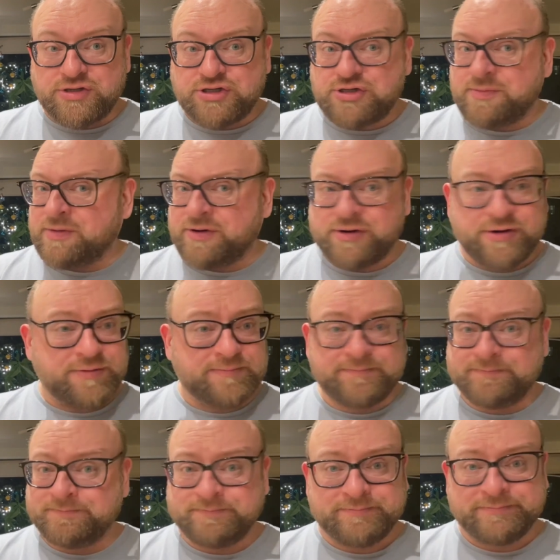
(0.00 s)
tomorrow
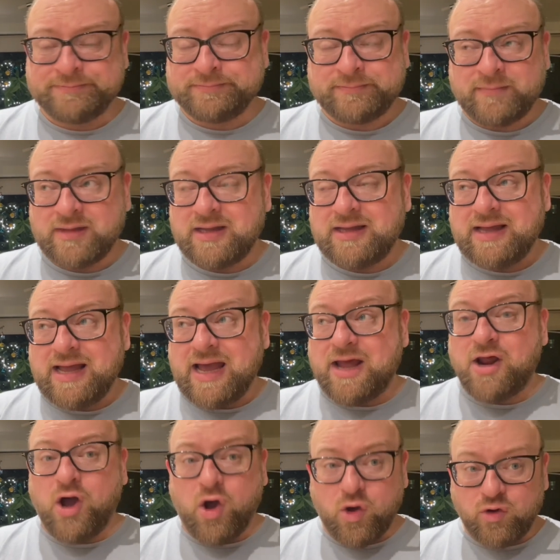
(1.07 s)
and
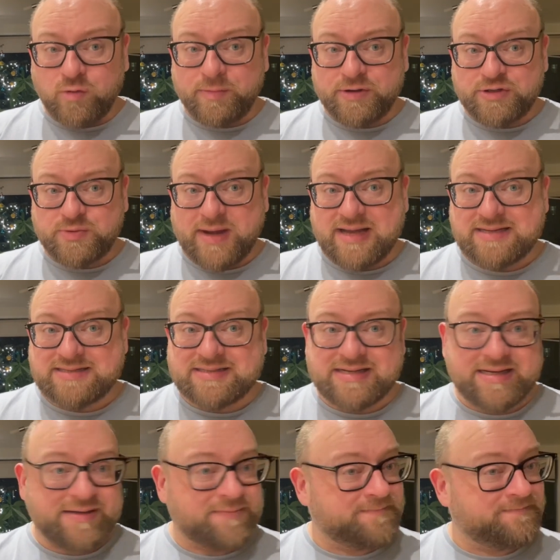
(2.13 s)
a whole bird
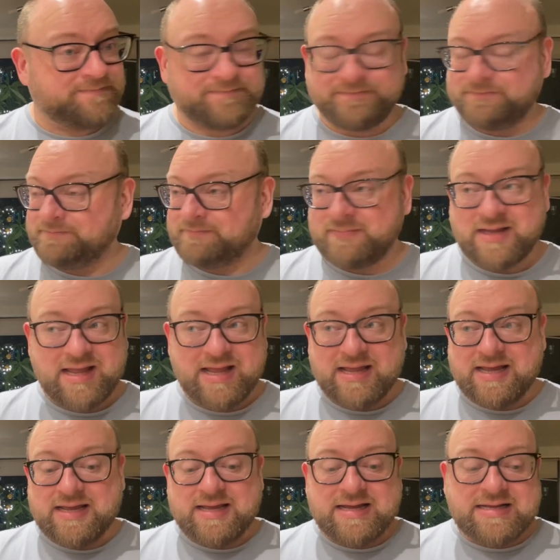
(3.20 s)
Wednesday
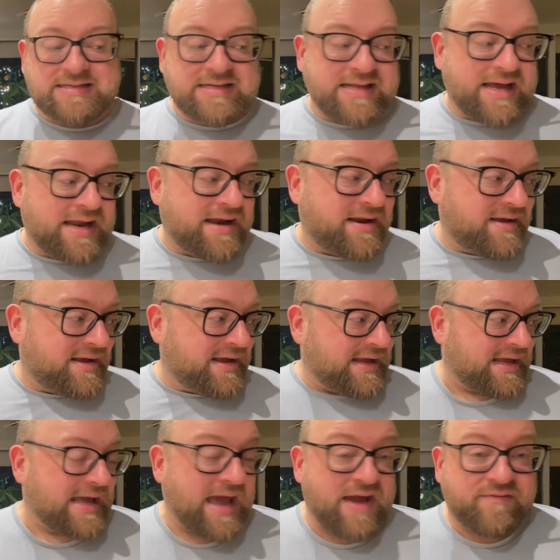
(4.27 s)
to then
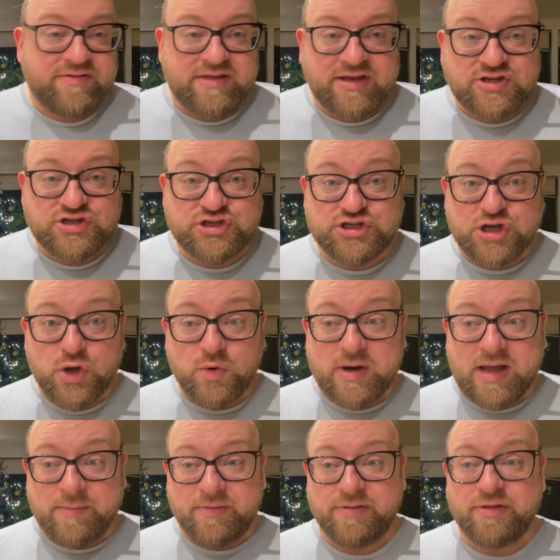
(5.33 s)
get everything sewn
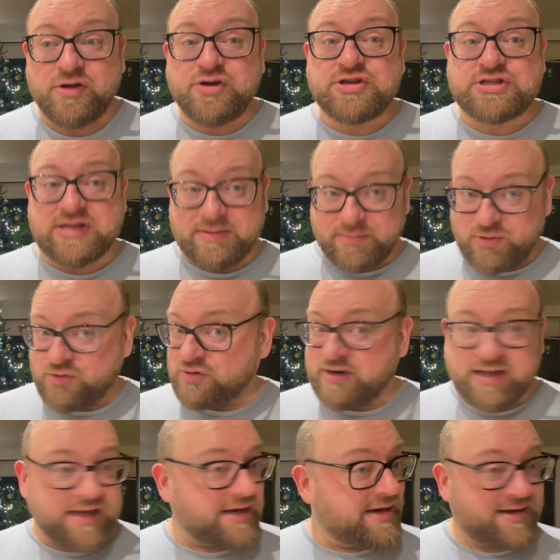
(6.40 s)
up Thursday morning